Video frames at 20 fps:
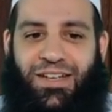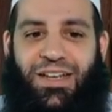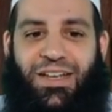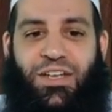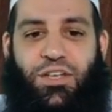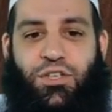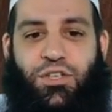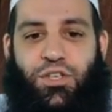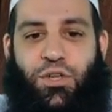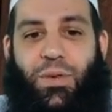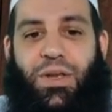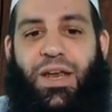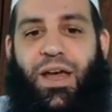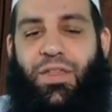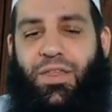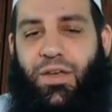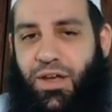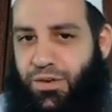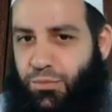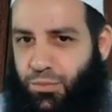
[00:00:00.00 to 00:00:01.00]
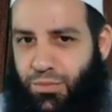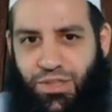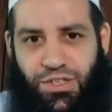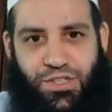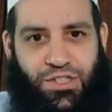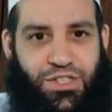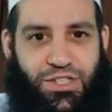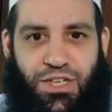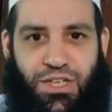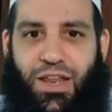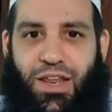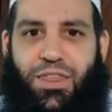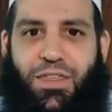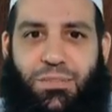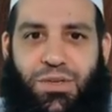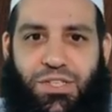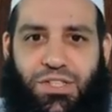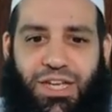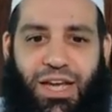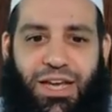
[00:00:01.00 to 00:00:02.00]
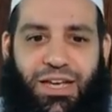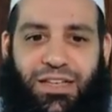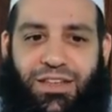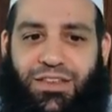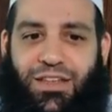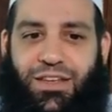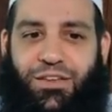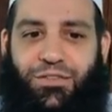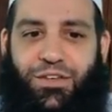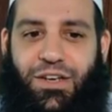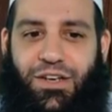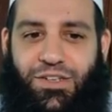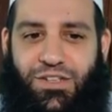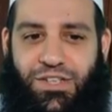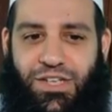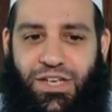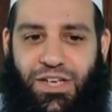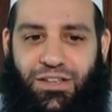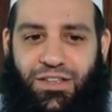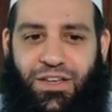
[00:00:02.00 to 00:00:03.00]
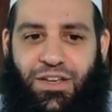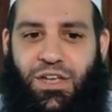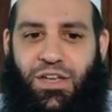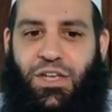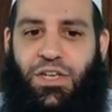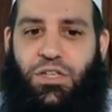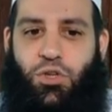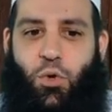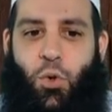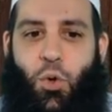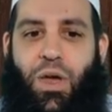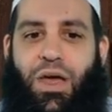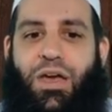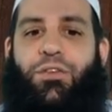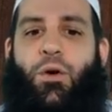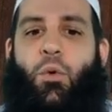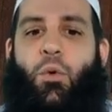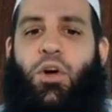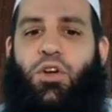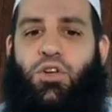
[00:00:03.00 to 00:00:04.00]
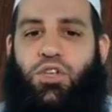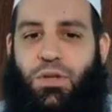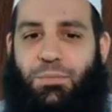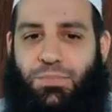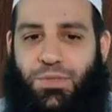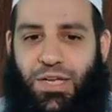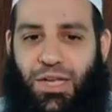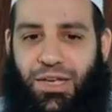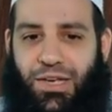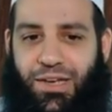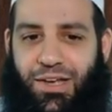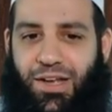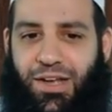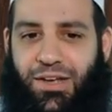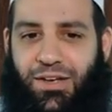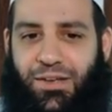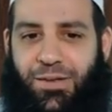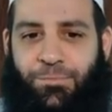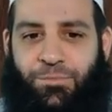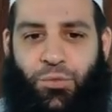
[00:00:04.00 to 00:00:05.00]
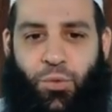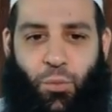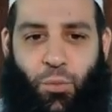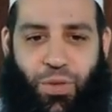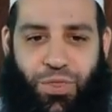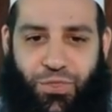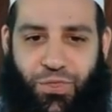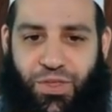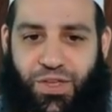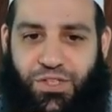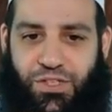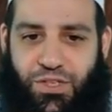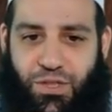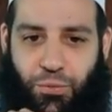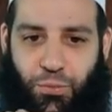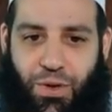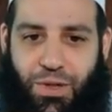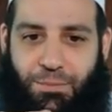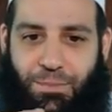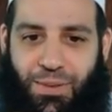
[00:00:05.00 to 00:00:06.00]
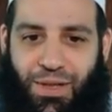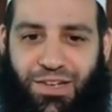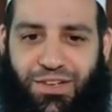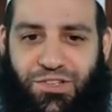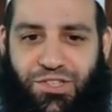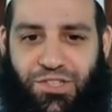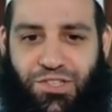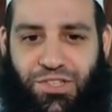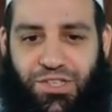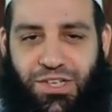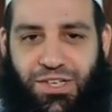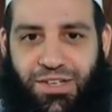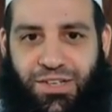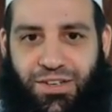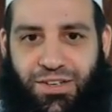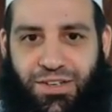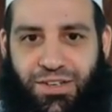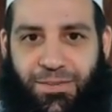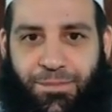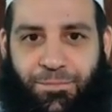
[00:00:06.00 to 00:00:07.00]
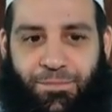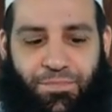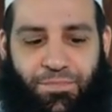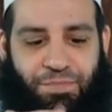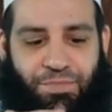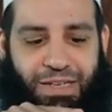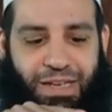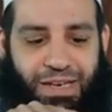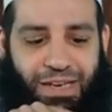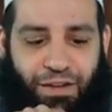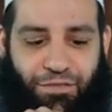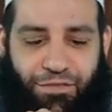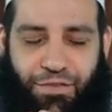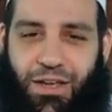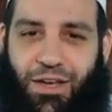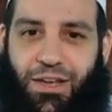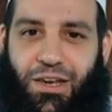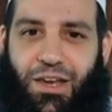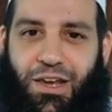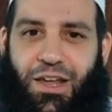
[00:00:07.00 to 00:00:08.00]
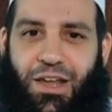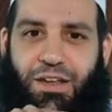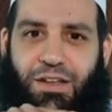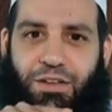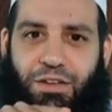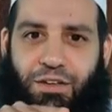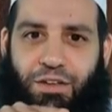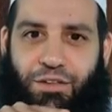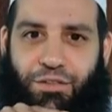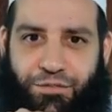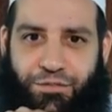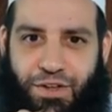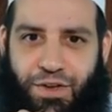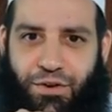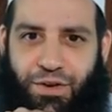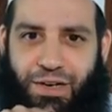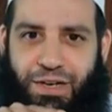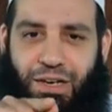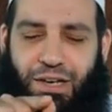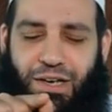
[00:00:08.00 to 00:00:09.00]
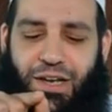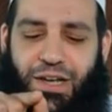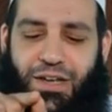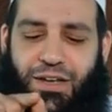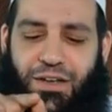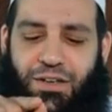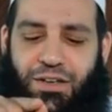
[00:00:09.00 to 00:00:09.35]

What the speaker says: So in other, and this is another misguided, deviated sect. So whoever worships Allah with these three pillars, loving Allah, fearing Allah,